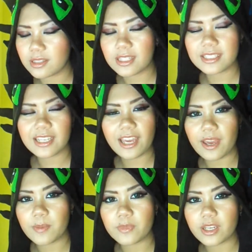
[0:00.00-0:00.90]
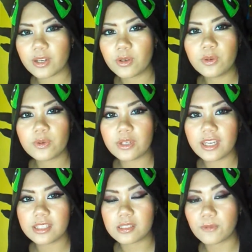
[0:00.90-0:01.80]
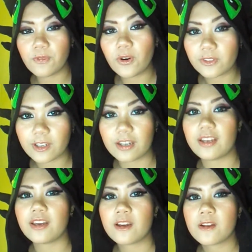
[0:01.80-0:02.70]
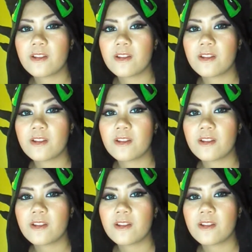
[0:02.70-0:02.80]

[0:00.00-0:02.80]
the game, like who is Phone Guy.